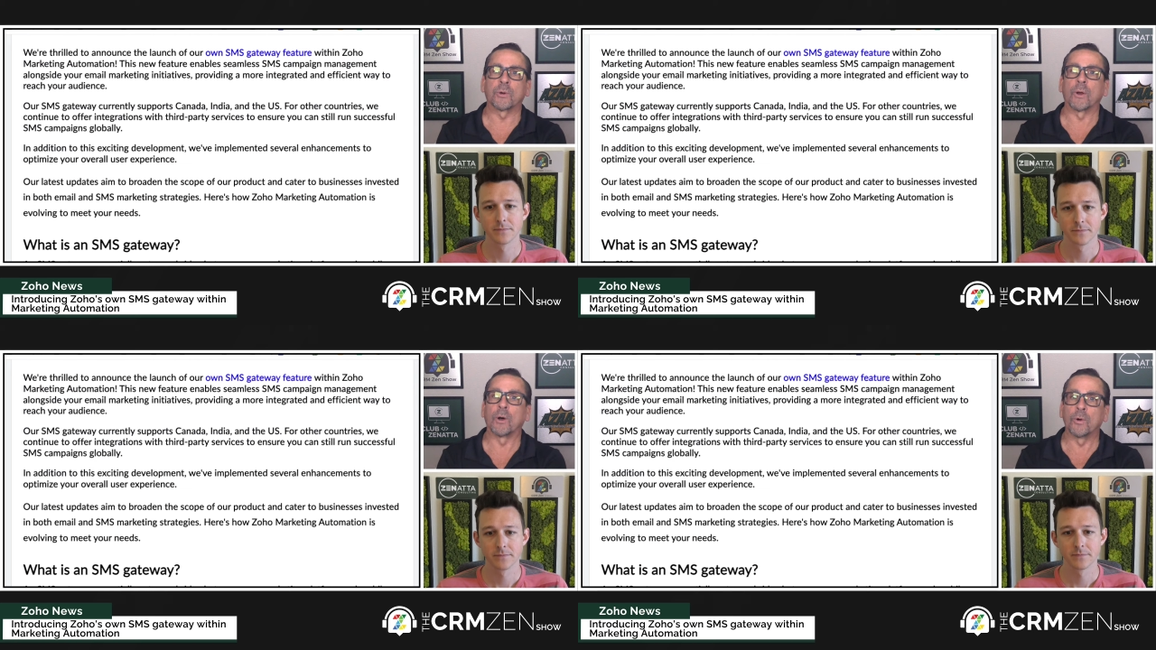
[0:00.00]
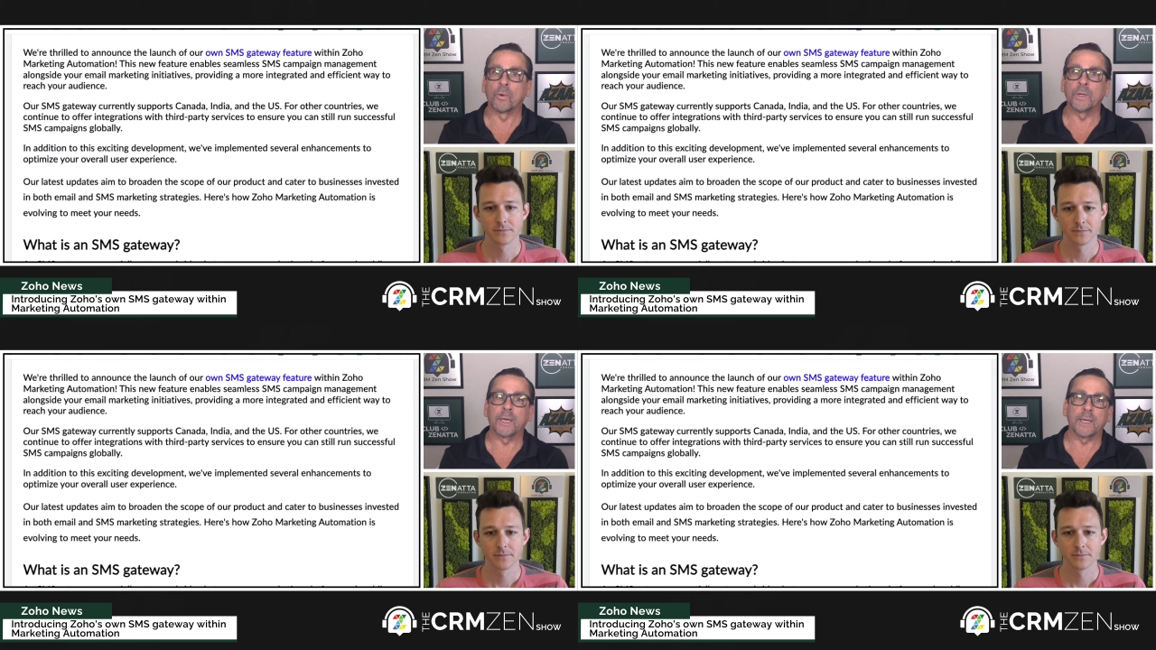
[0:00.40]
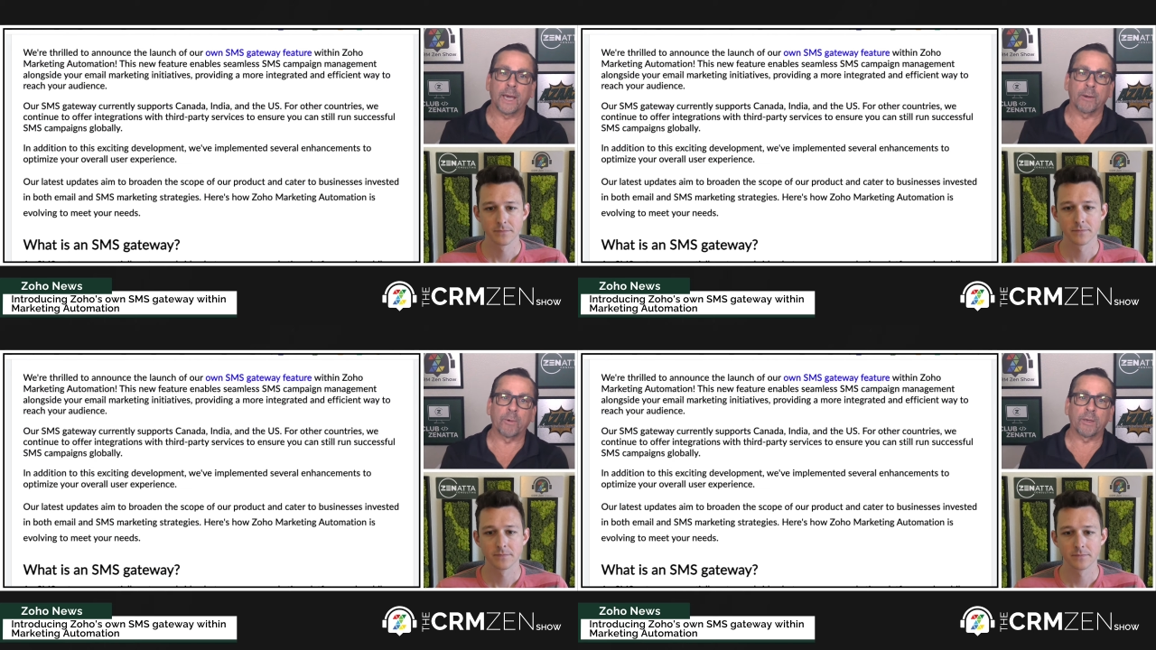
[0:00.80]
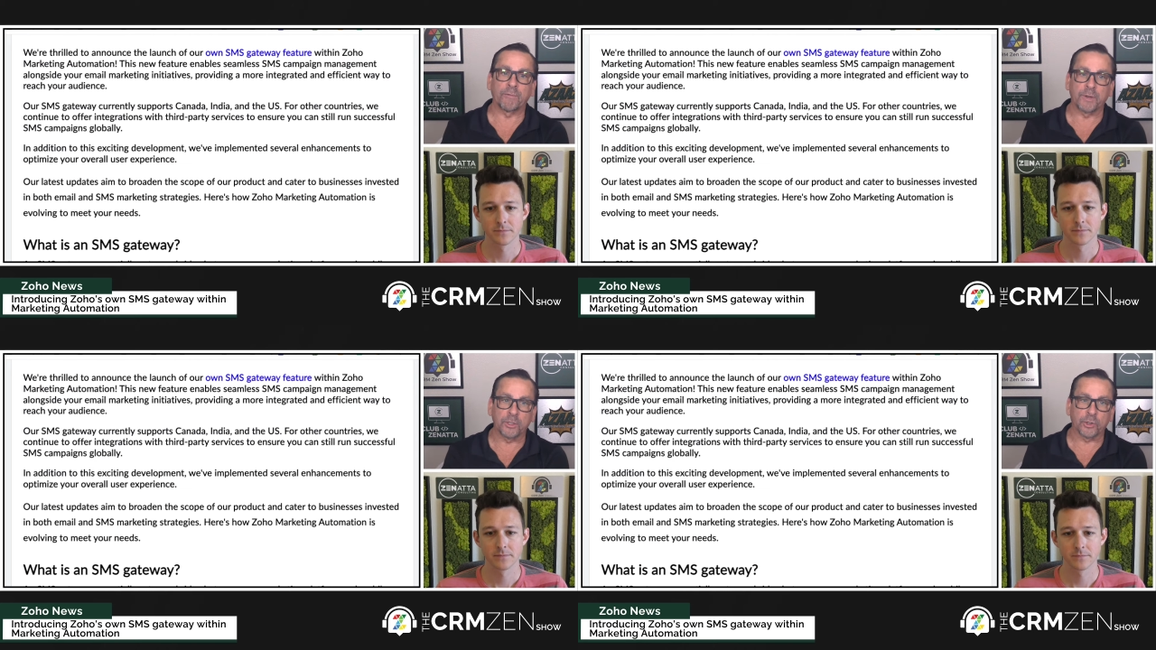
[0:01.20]
Speaker 1: their own gateway
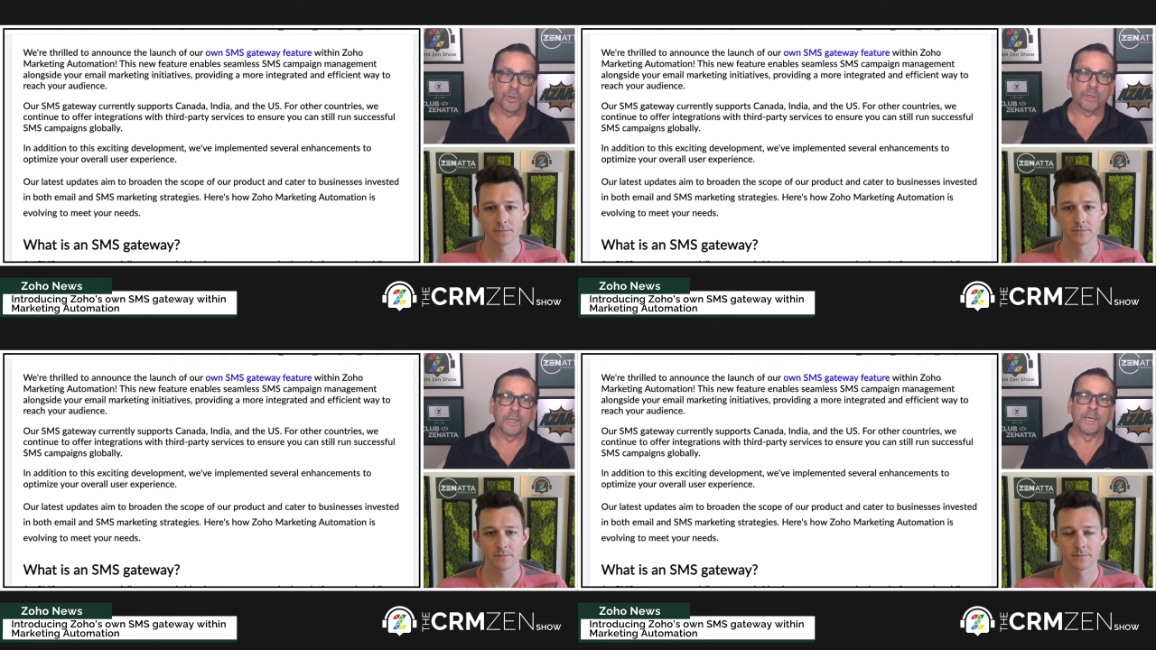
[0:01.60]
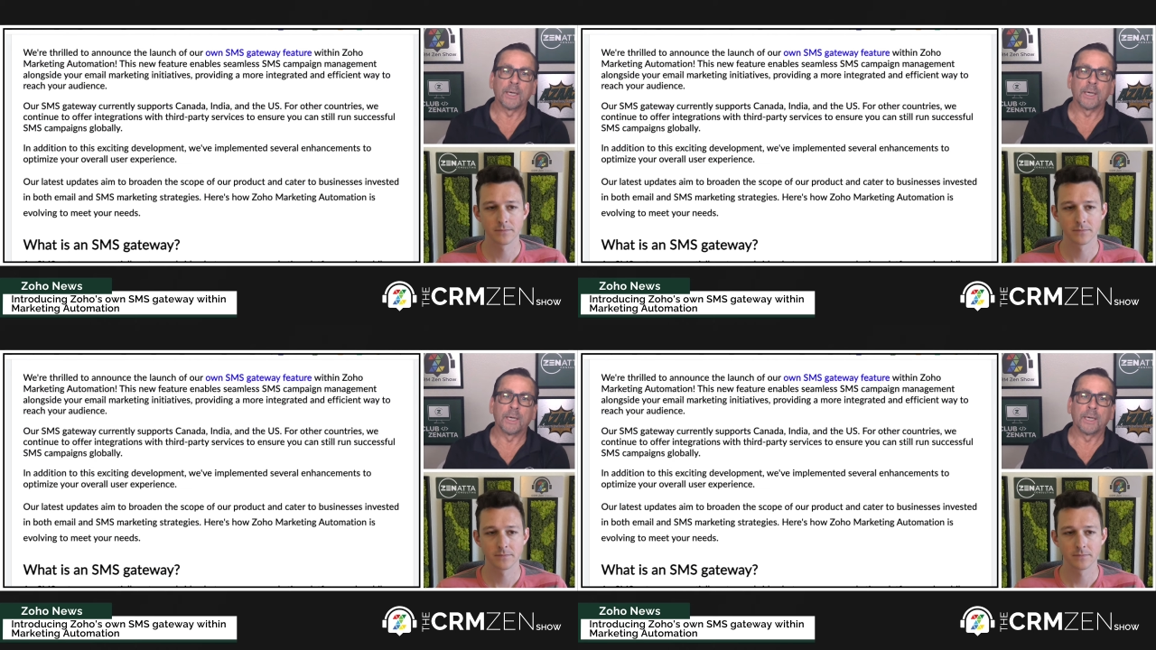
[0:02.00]
feature,